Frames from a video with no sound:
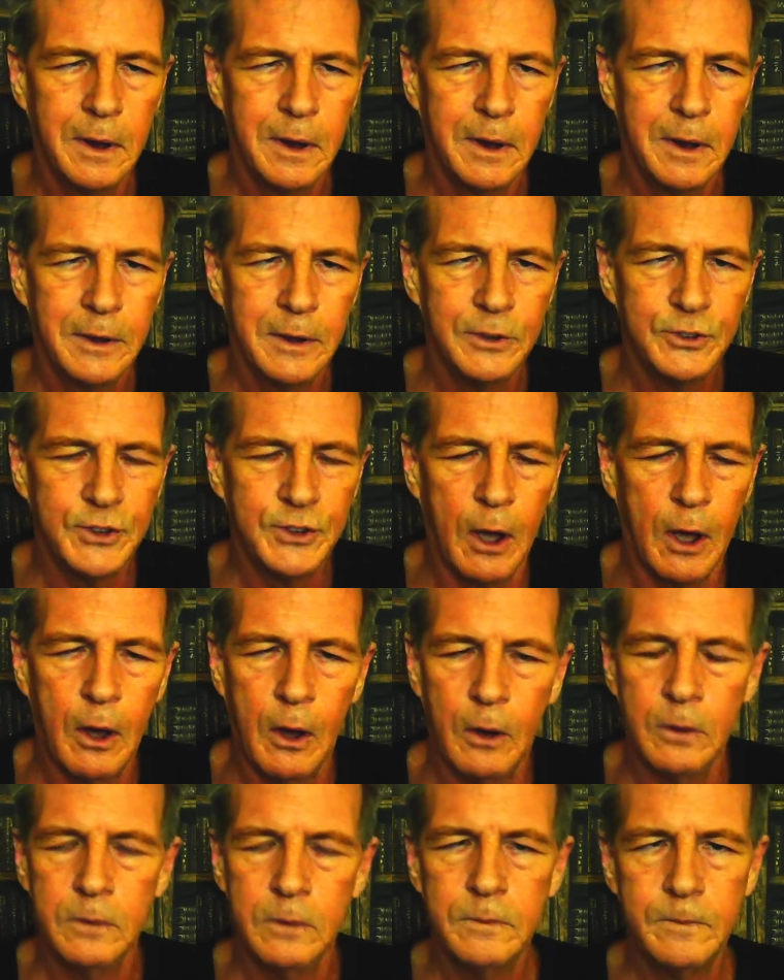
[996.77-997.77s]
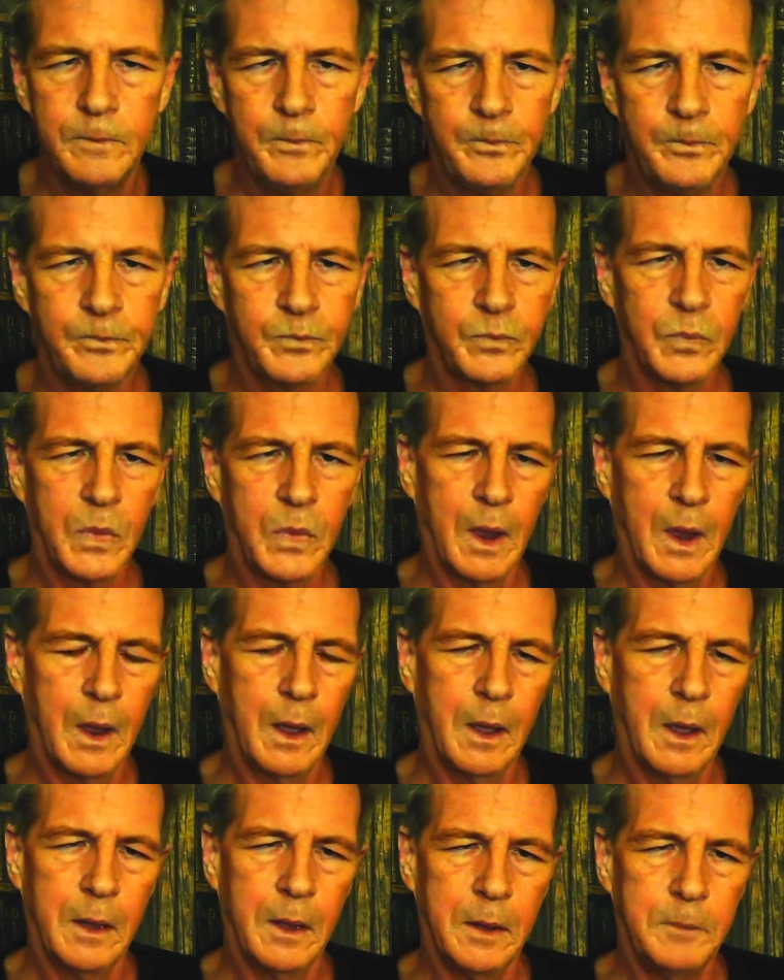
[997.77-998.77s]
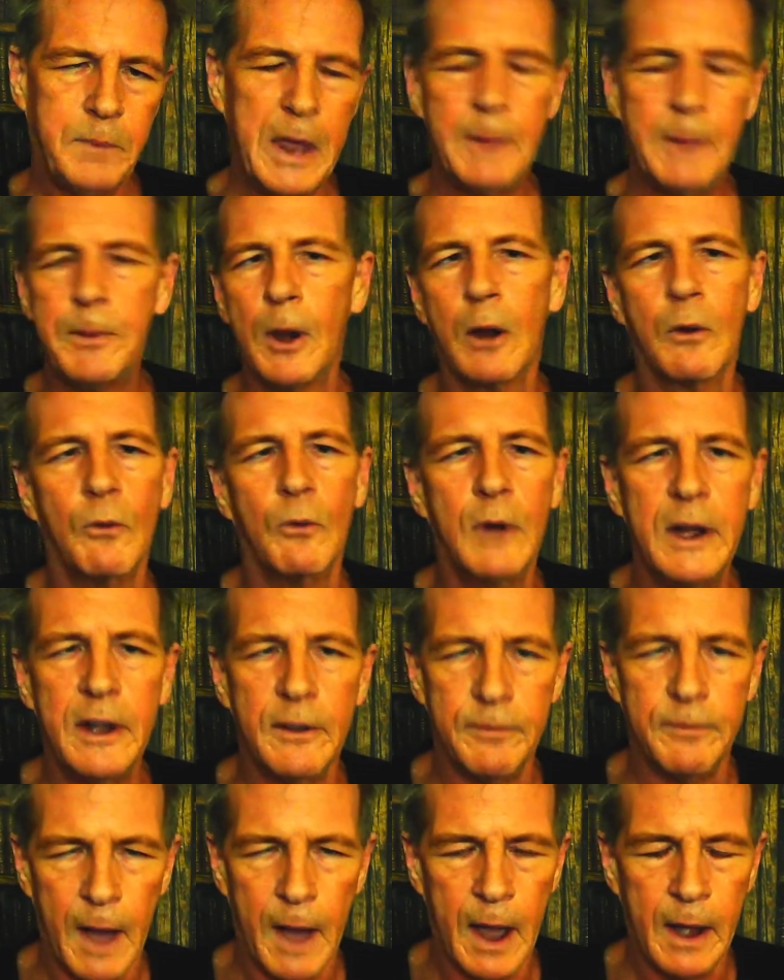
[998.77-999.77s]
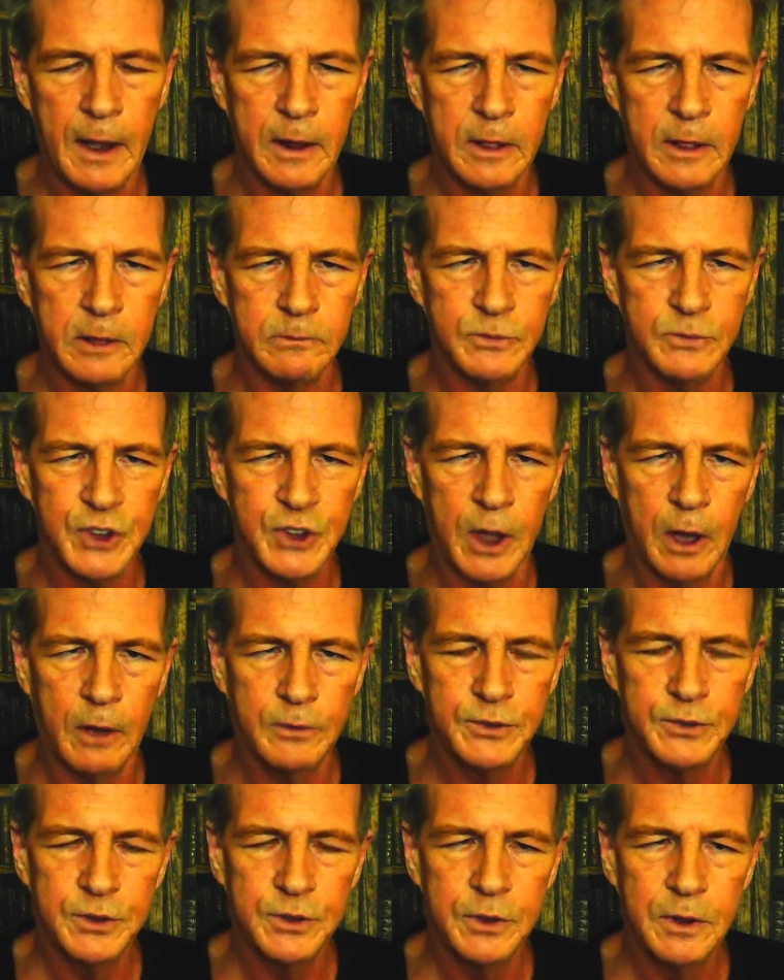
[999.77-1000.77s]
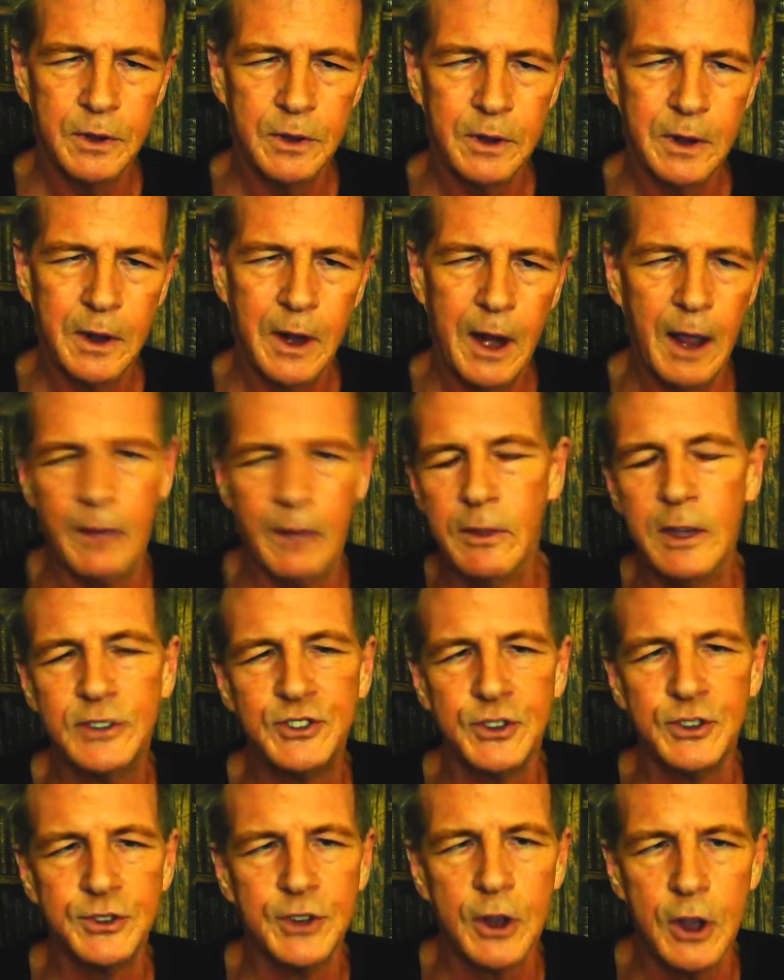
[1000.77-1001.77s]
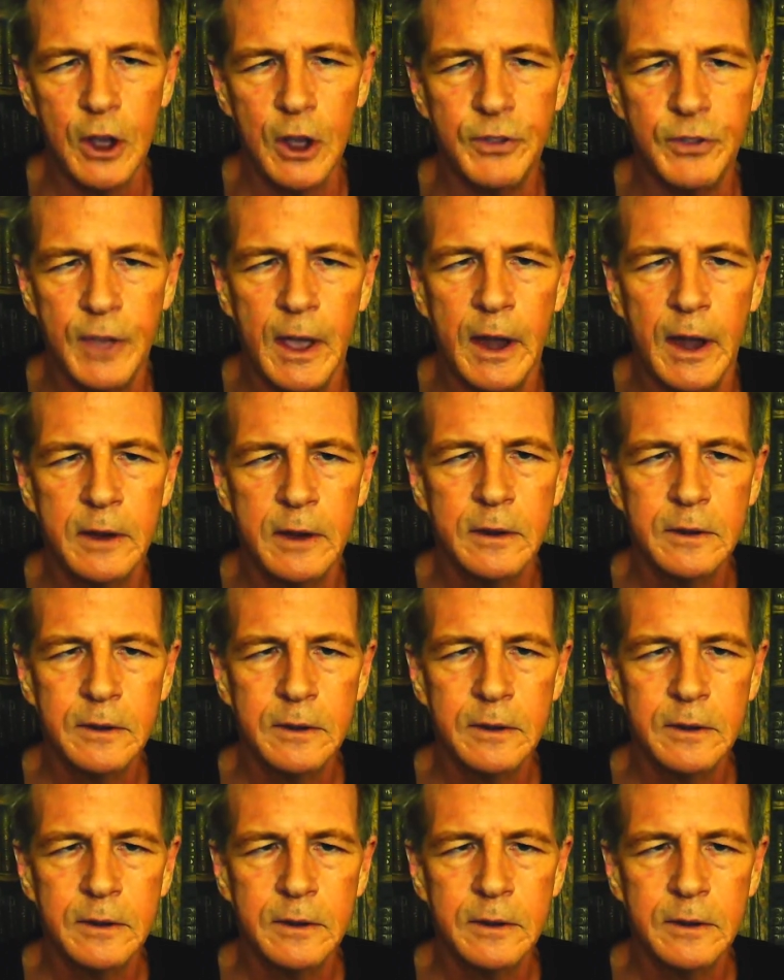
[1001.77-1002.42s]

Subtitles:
So people are redefining themselves, and this is a good thing.